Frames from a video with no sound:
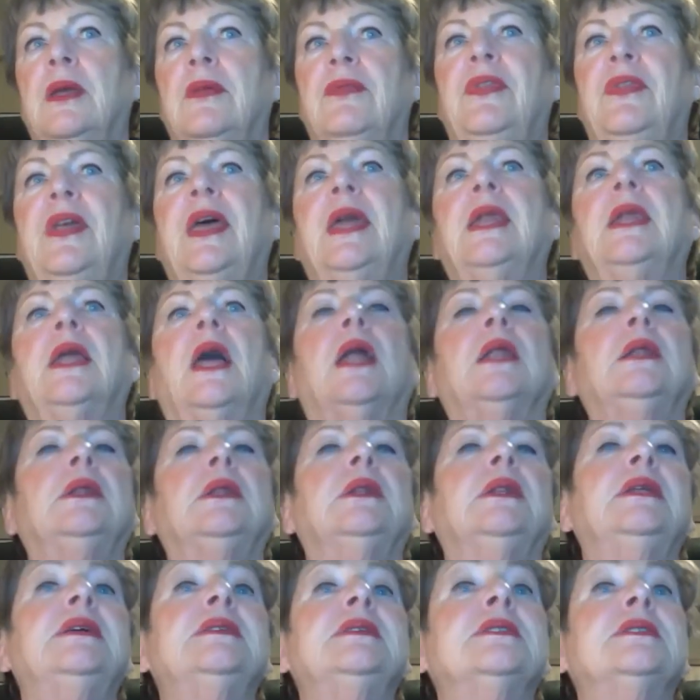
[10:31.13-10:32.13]
then
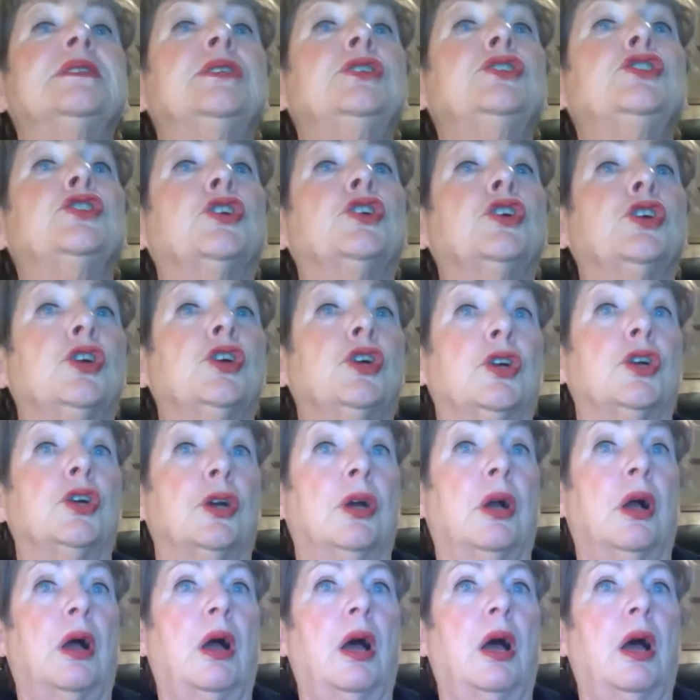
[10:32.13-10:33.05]
listen to her